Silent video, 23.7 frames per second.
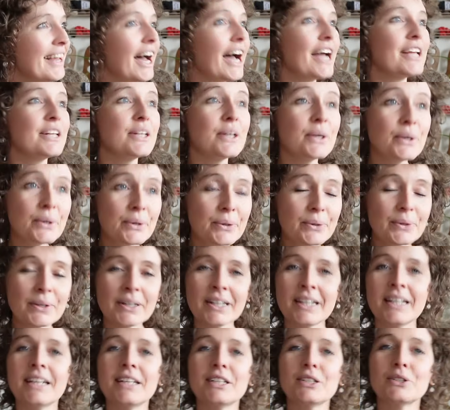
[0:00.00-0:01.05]
I know
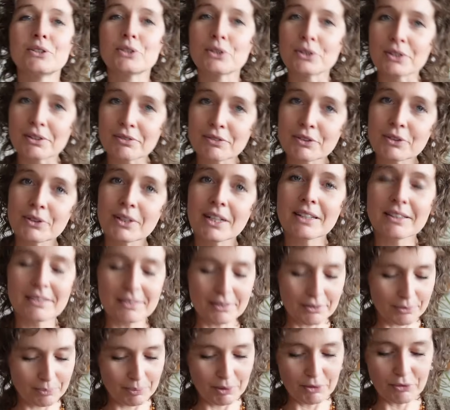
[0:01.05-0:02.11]
you should have do that
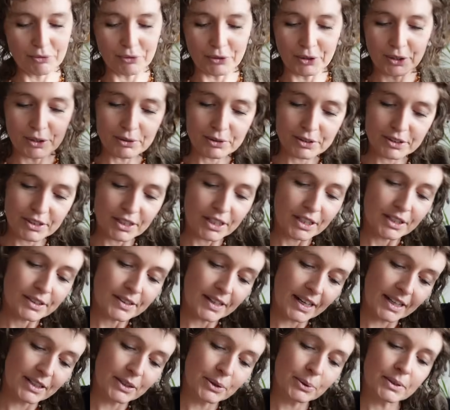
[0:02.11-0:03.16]
before you start.
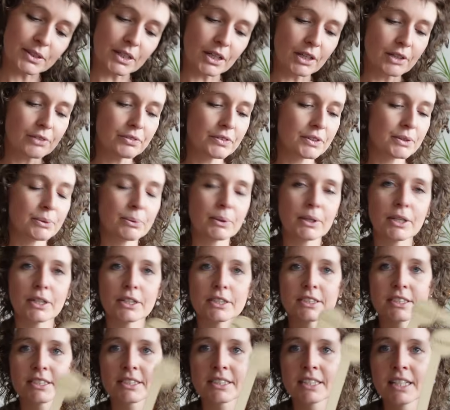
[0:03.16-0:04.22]
I do it
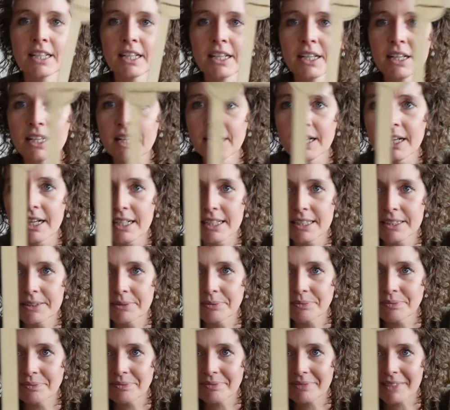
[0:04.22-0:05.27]
afterwards.
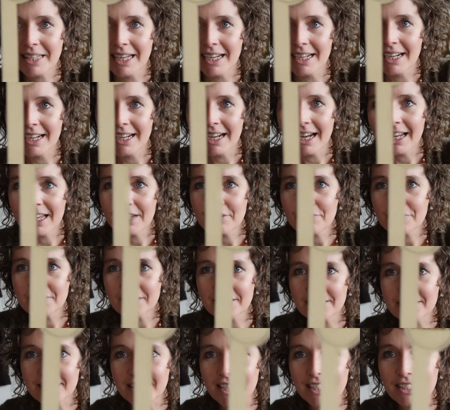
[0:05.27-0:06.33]
I have
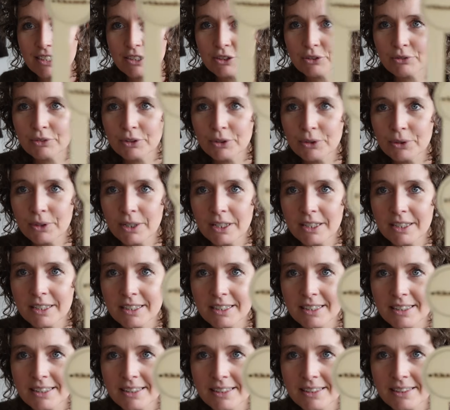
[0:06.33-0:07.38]
this gauge
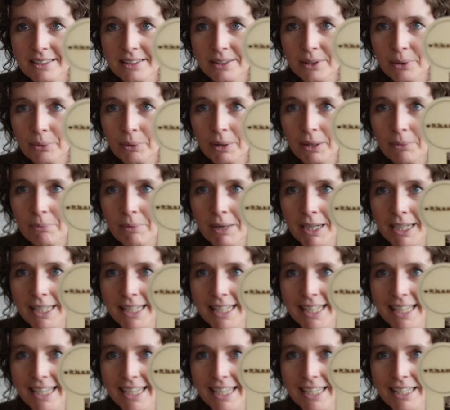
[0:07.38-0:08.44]
ruler with my
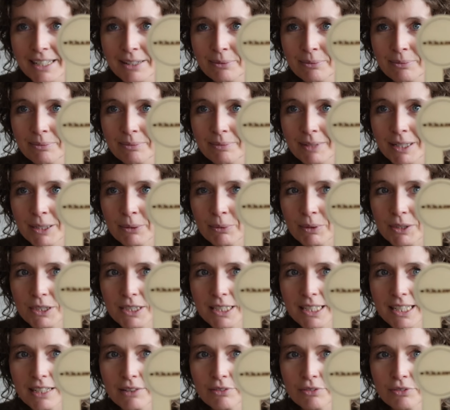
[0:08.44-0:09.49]
name. It was a
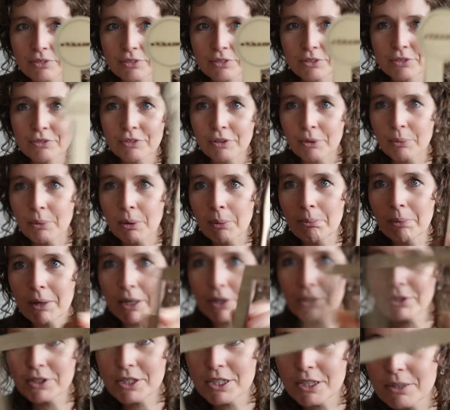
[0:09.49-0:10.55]
gift from a
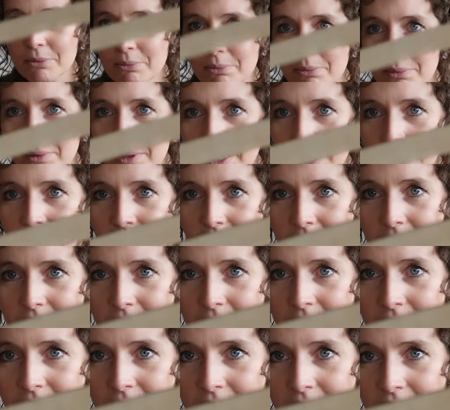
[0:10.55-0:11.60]
Belgian
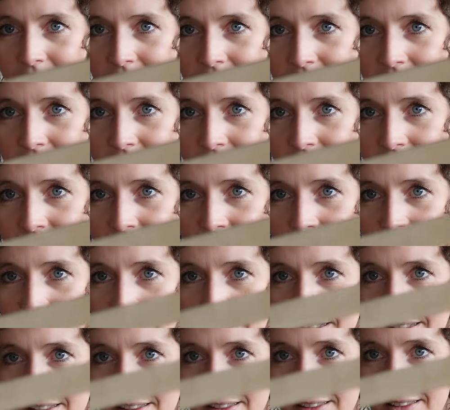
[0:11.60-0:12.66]
knitter.
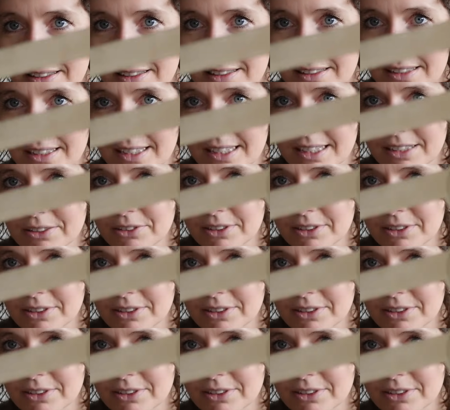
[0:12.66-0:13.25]
Can you